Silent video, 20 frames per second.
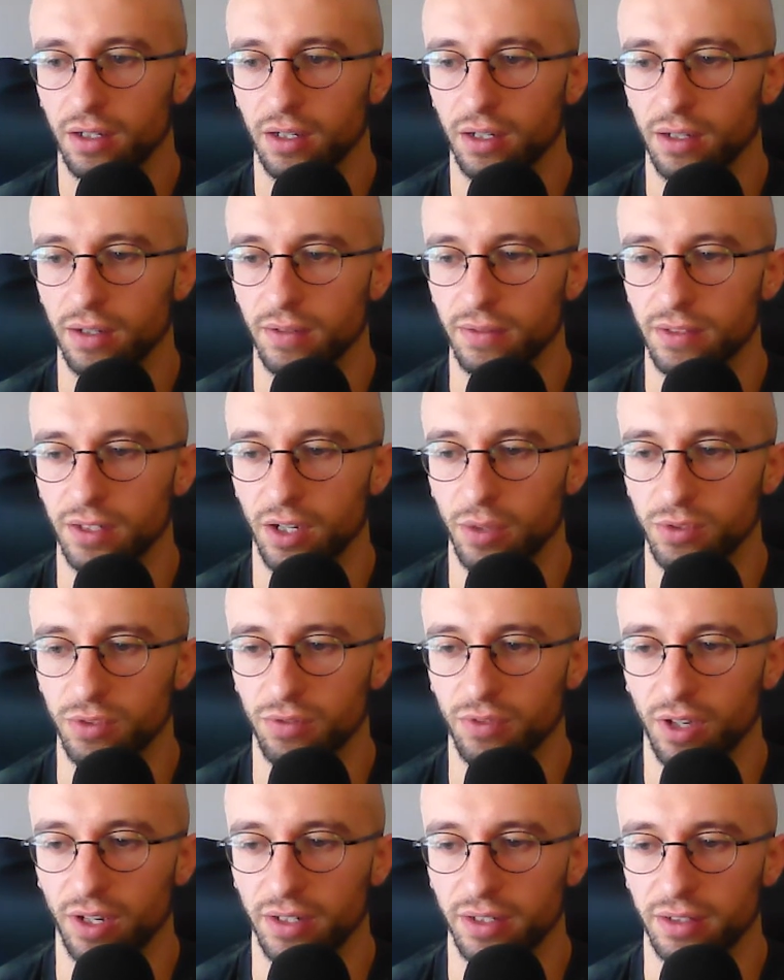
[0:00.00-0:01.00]
Uh, in terms
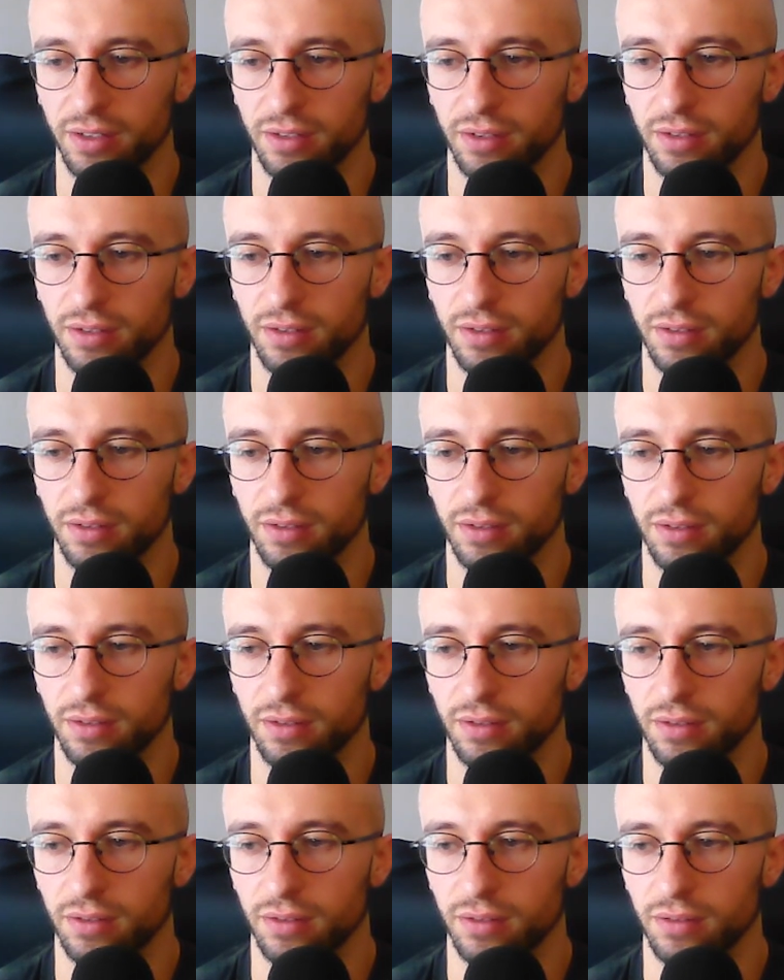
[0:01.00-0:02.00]
of like,
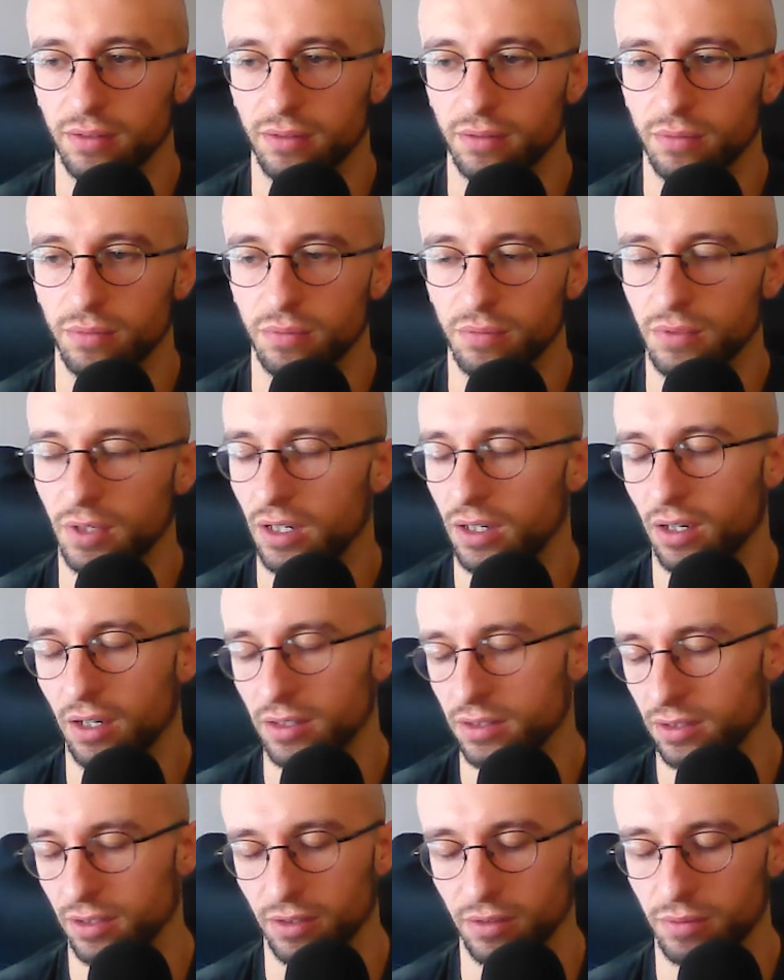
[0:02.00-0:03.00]
I, I
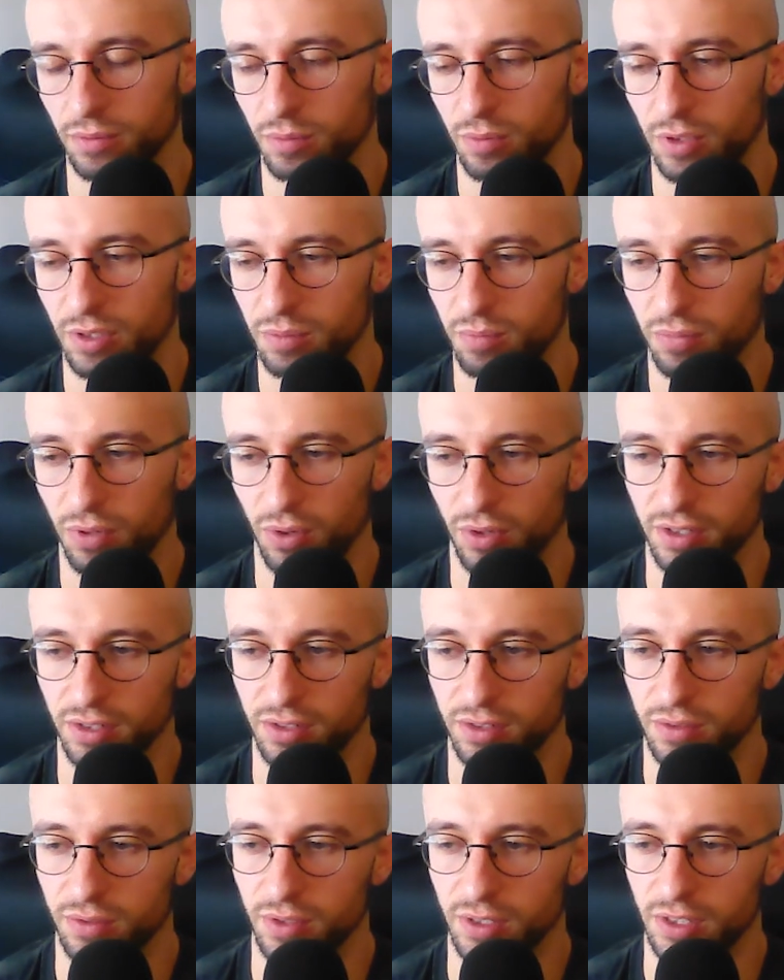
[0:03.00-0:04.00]
don't know. This point
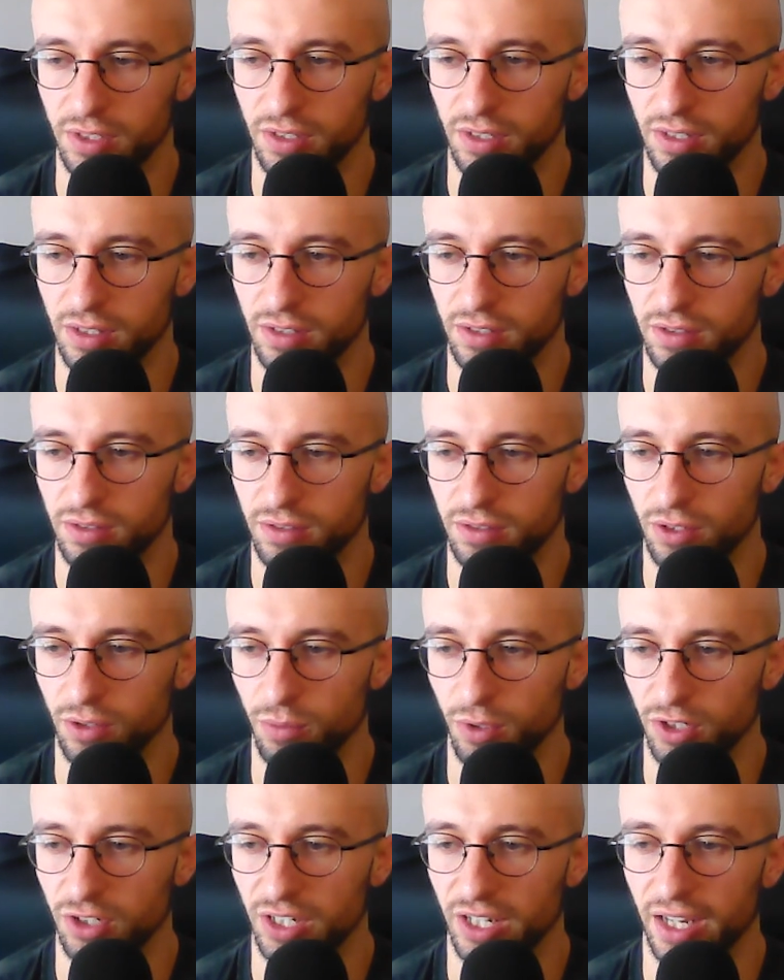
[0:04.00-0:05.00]
is it's it's too
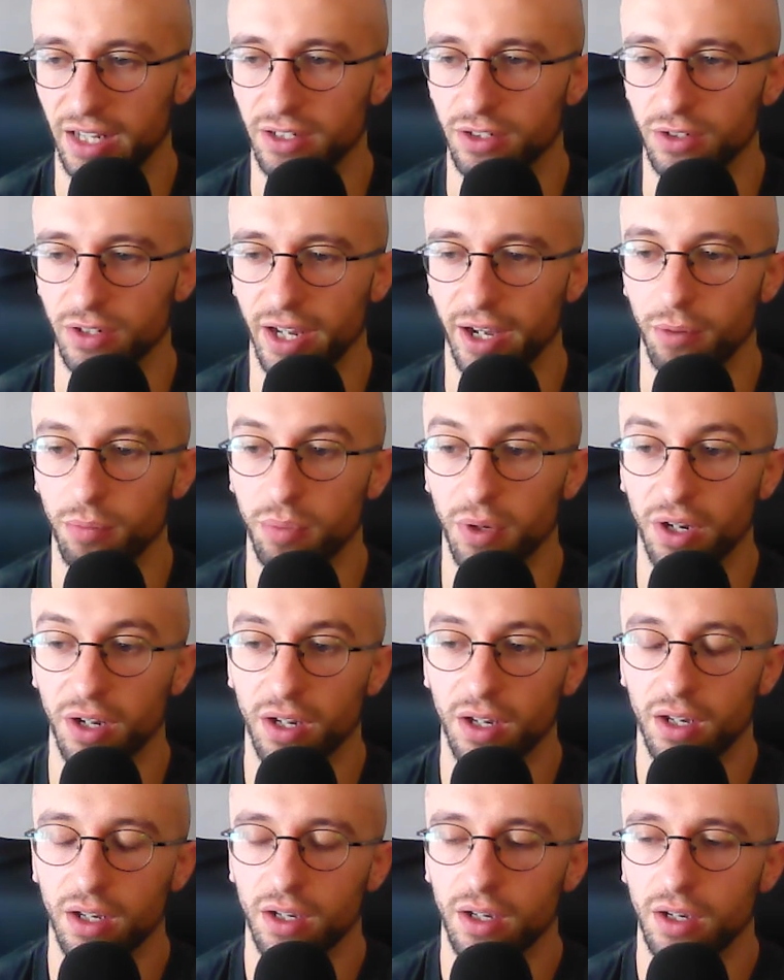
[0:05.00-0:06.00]
much to get into now, but
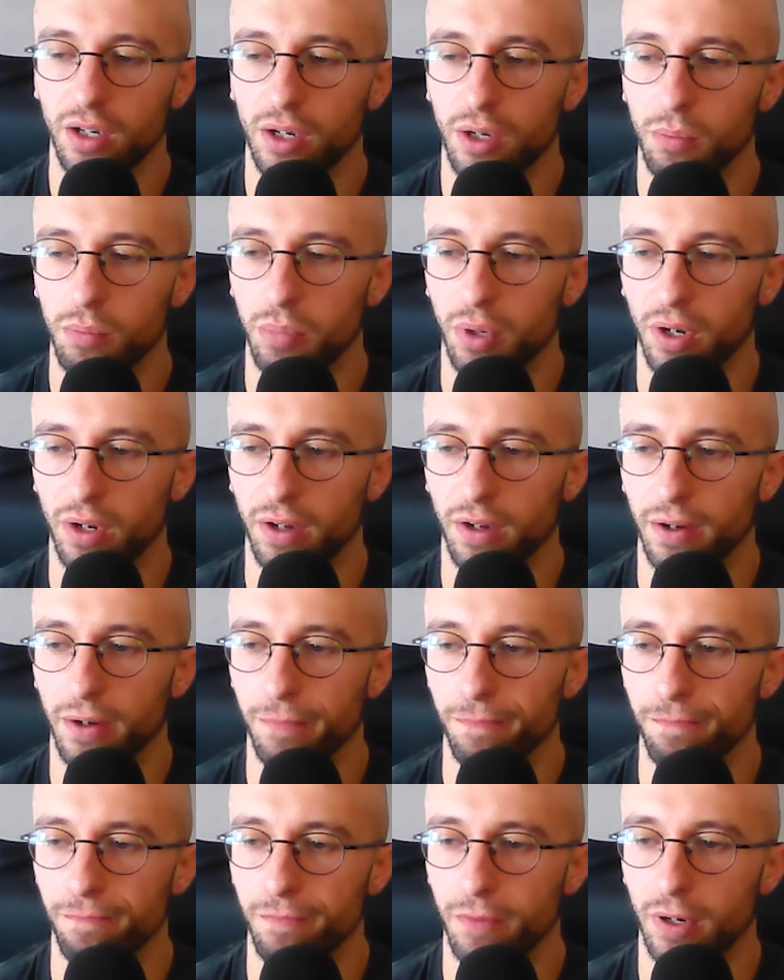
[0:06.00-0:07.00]
but
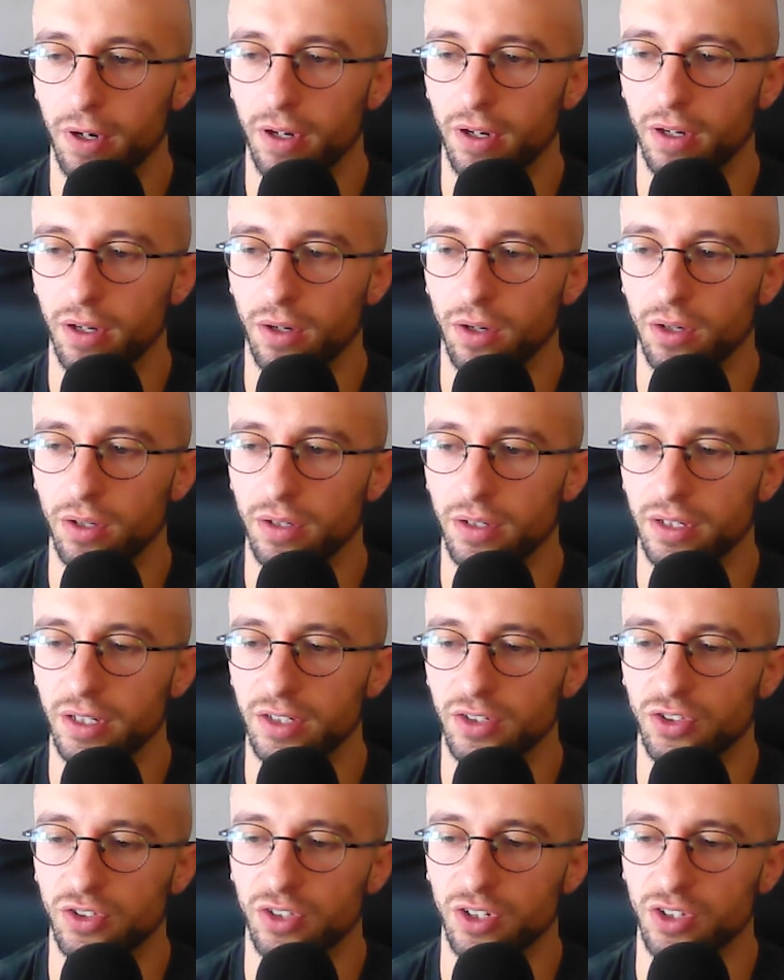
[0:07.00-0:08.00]
um,
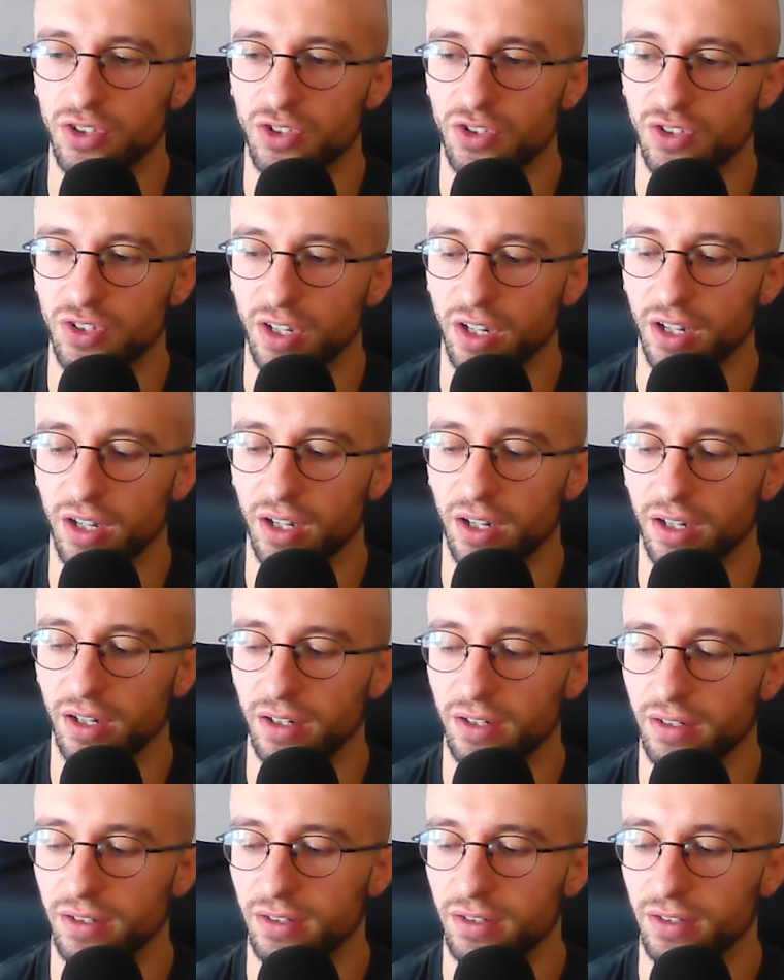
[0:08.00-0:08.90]
it's just uh,